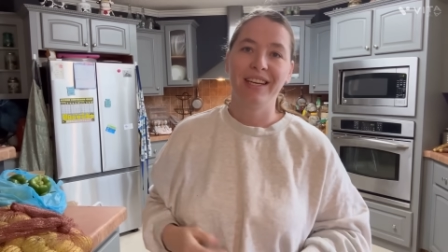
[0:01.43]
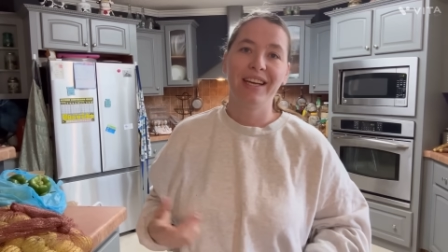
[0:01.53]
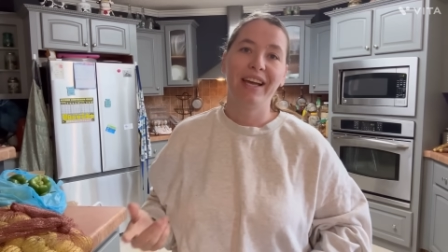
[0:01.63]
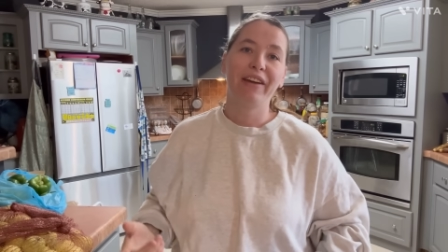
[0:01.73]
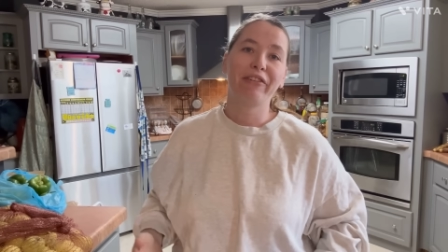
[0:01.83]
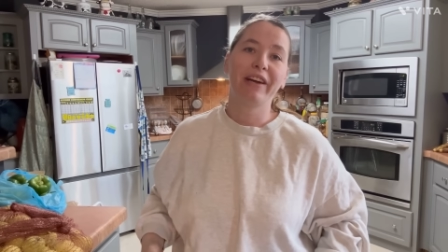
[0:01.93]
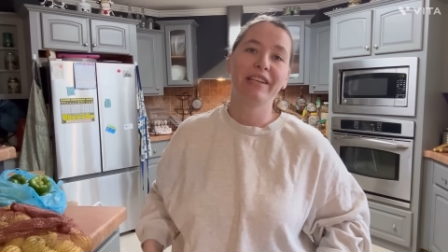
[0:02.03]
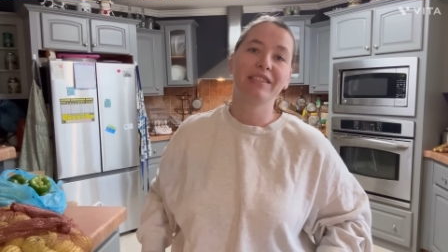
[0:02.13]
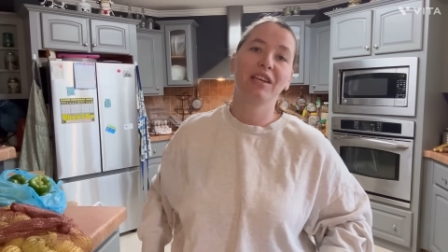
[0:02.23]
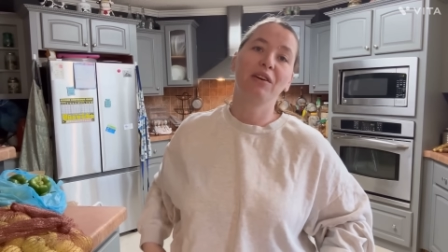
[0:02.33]
Hey
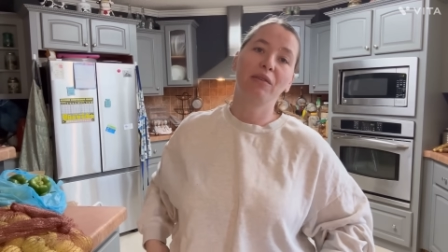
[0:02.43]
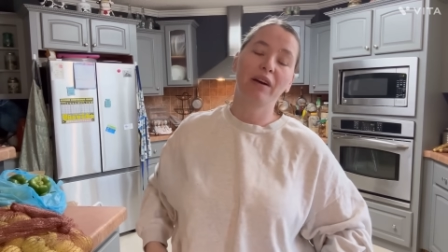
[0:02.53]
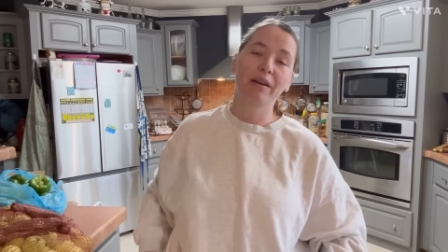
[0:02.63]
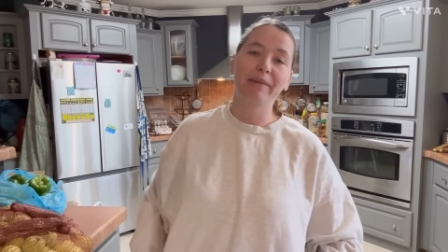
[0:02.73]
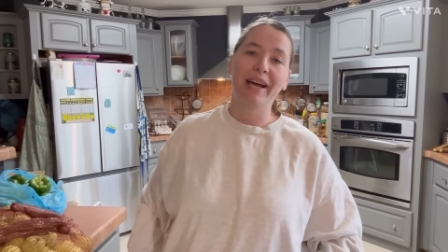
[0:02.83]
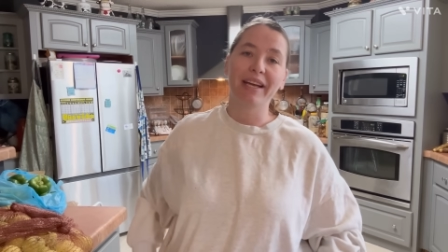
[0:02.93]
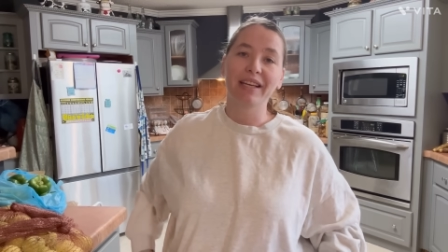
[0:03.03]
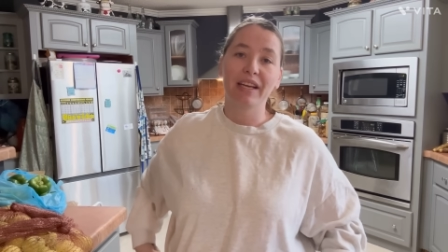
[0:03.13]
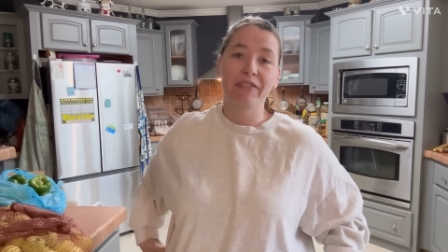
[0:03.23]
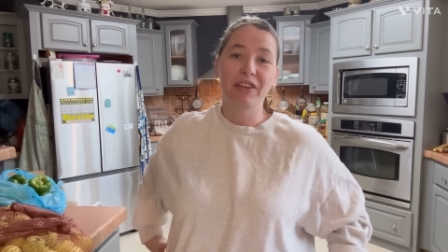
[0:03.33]
friends, welcome back.
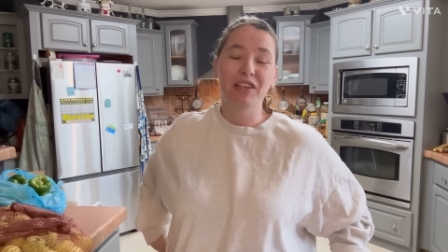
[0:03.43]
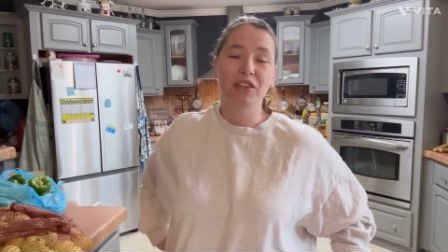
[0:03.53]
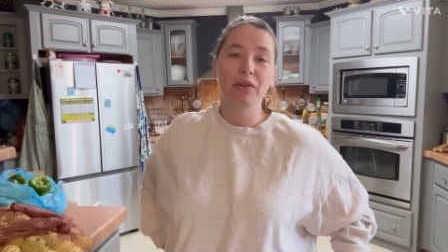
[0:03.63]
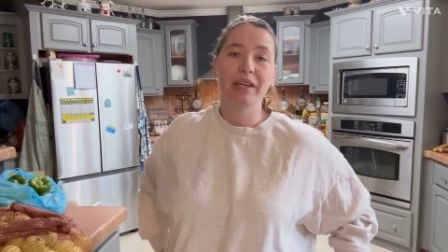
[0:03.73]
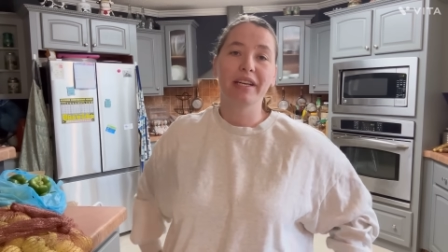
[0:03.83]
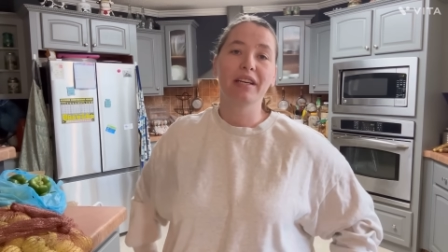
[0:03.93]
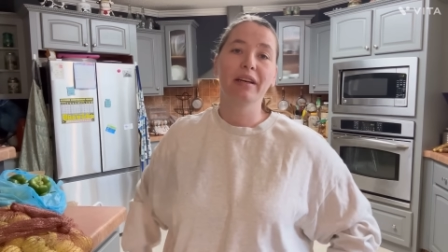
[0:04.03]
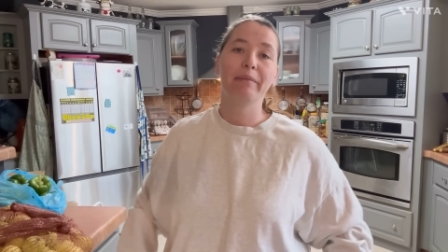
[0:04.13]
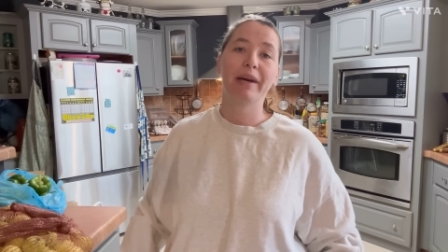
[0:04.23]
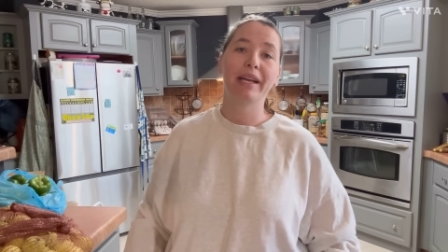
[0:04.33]
If you're new here,
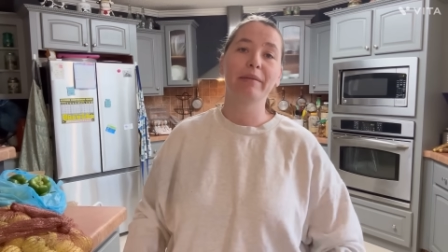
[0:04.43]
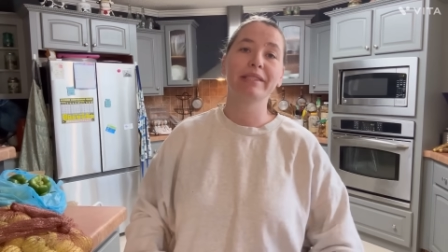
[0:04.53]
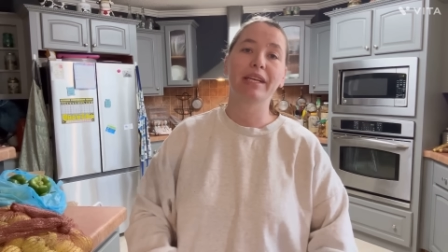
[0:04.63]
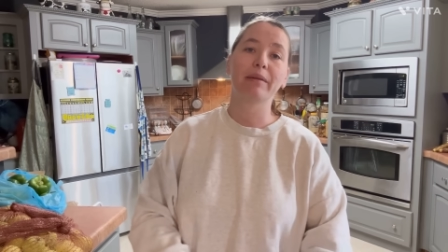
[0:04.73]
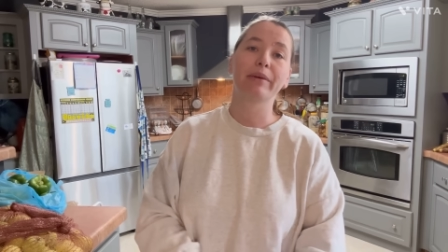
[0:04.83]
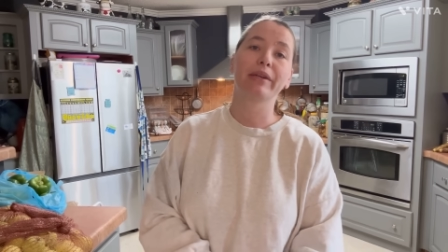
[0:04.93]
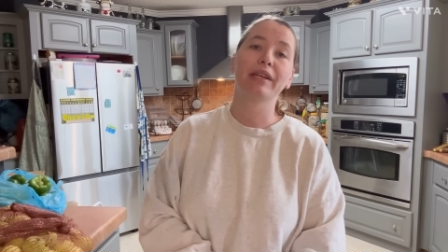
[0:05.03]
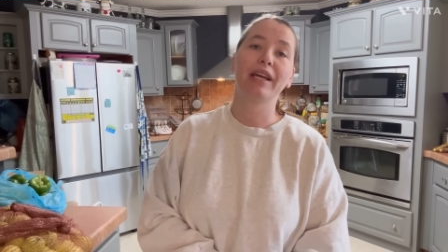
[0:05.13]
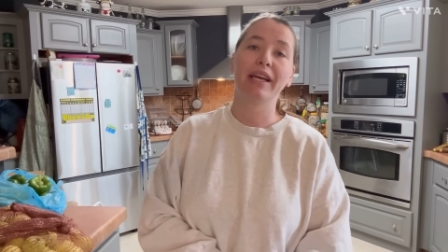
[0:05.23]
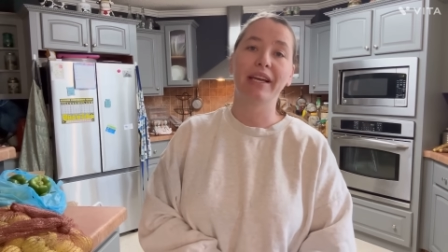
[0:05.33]
my name is
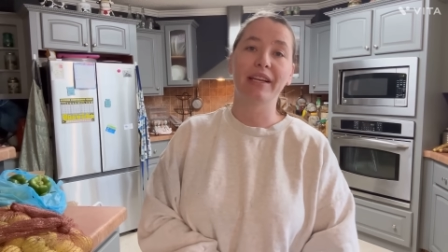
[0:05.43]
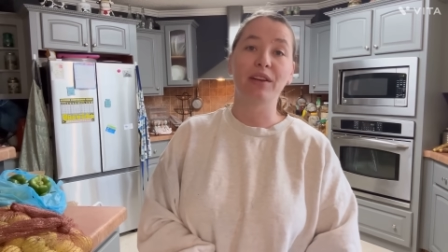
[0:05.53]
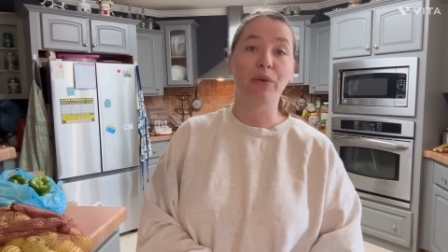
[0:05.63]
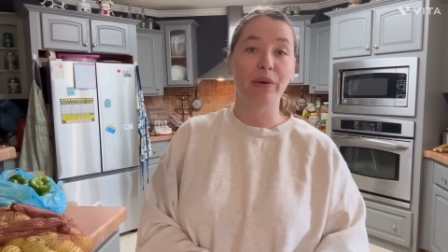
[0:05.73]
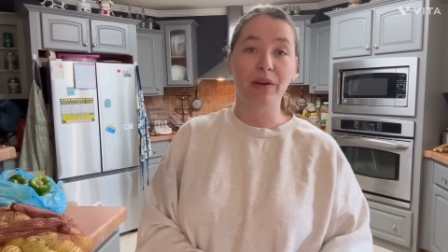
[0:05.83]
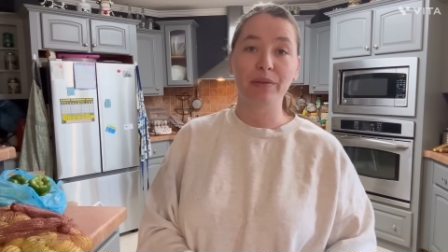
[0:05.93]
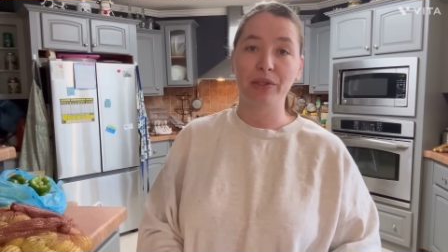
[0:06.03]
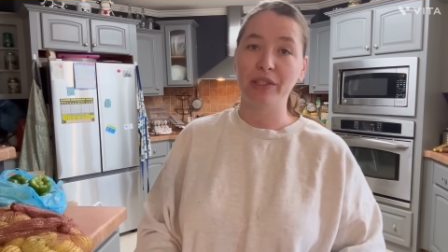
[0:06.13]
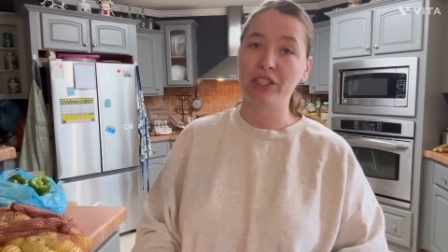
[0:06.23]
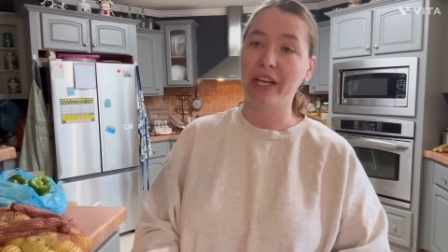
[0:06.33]
Amber and welcome to
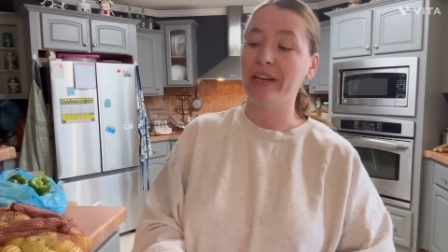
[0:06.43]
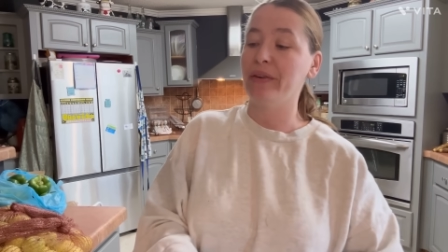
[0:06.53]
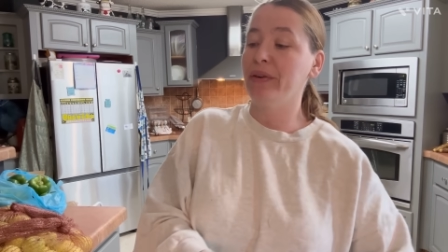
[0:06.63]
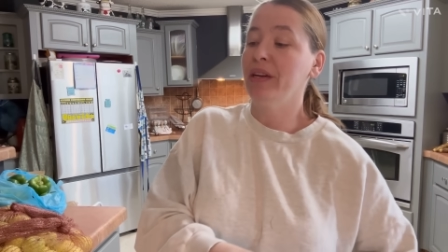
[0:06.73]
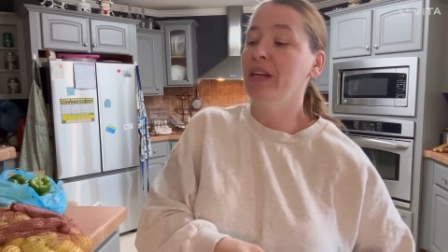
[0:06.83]
the channel.